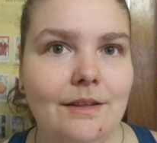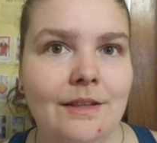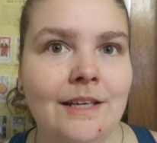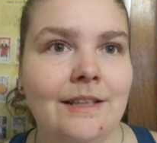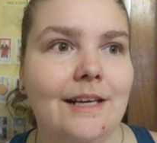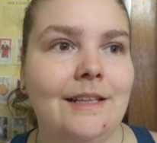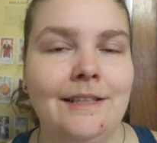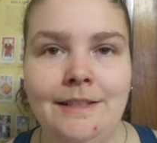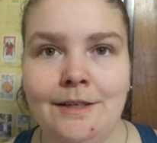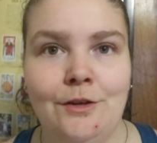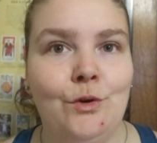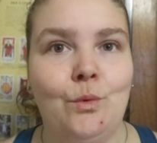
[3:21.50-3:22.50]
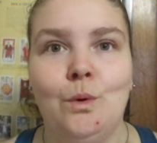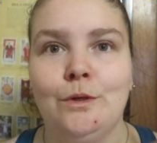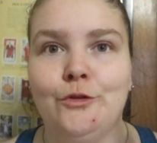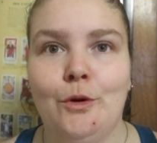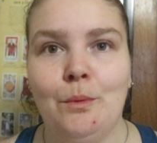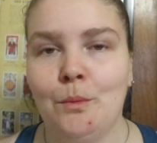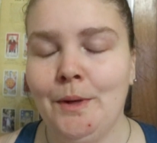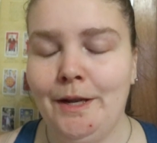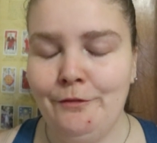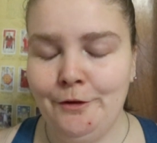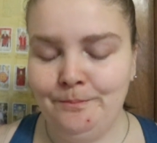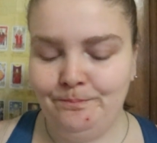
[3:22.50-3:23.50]
thing, like cleaning out your wardrobe or
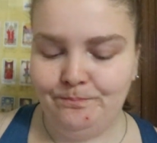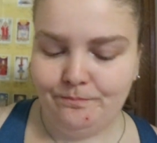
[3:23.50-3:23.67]
whatever.